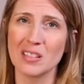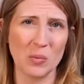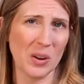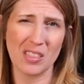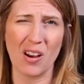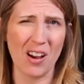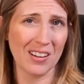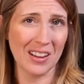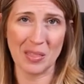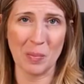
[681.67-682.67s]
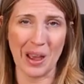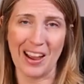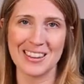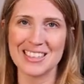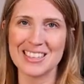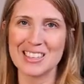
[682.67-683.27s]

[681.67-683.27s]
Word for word: than we thought in the past.